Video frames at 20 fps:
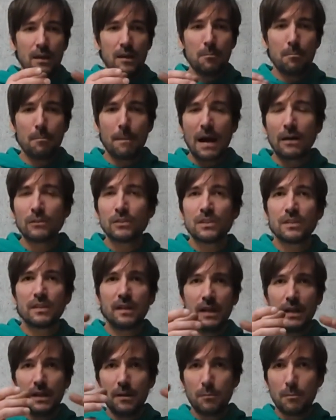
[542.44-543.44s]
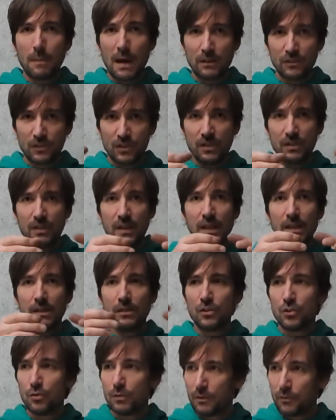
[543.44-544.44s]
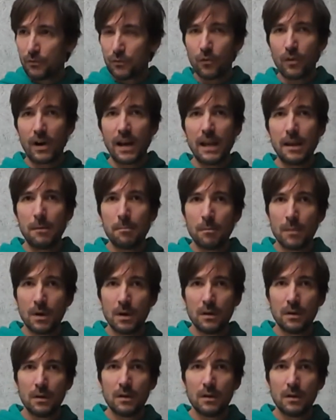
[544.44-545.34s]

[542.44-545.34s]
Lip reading: mounted into a frame,